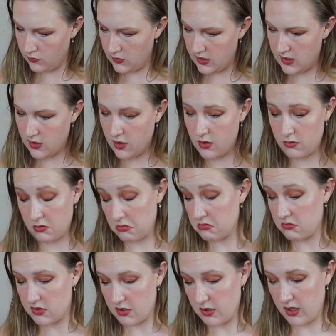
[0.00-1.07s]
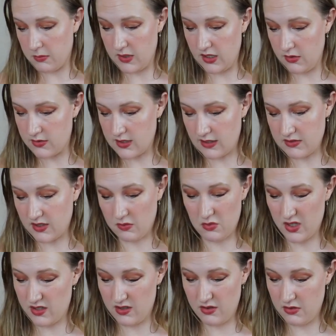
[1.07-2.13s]
It, oh, so it could be used. I was like,
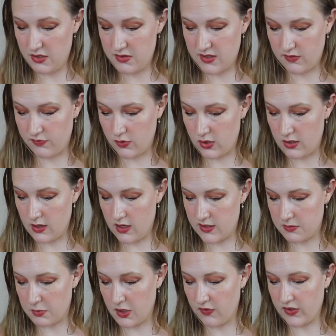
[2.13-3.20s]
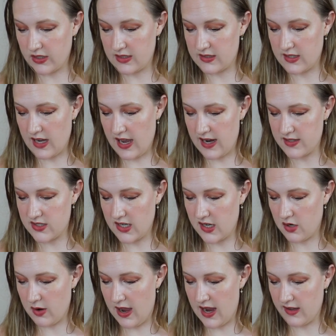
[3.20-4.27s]
what do you use it for? It's perfect as an
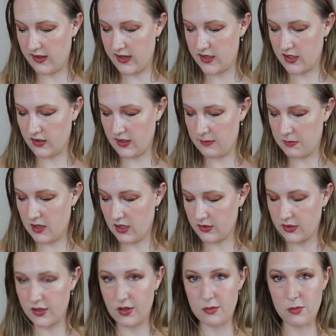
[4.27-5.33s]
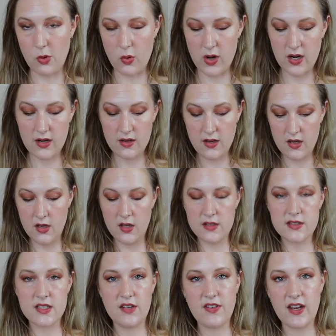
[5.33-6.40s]
eyeshadow, highlighter, lip color, or more.
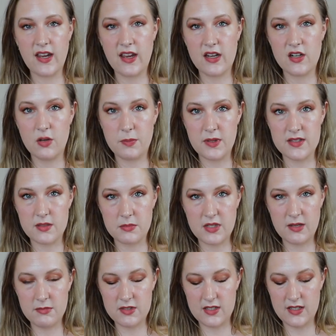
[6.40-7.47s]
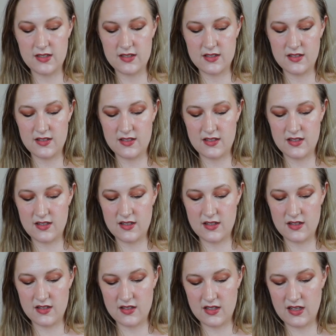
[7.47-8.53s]
See if I can get it open. Sometimes these
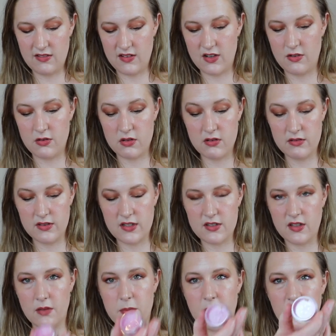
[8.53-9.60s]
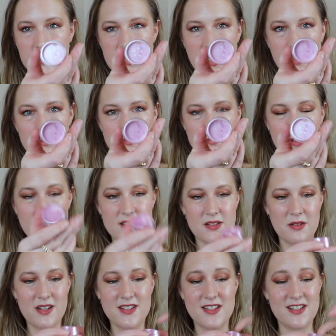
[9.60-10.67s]
have, oh, there's a little pull tab, but
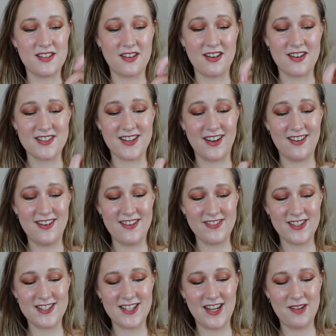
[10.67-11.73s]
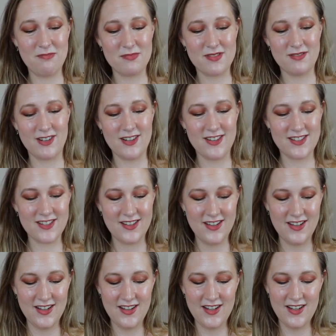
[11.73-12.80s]
sometimes these are hard to get off, the taped ones.
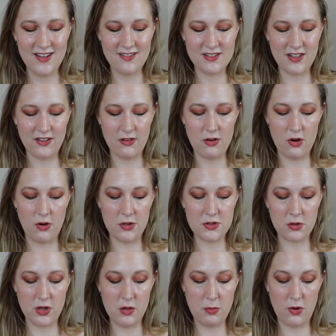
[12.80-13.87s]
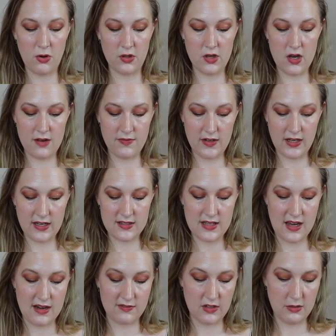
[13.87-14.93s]
The little holes, or you pull it off and it gets
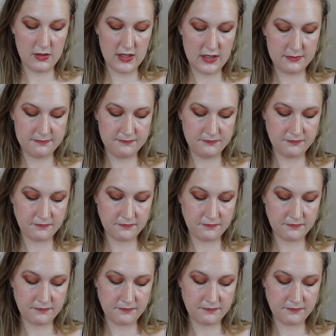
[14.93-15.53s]
everywhere.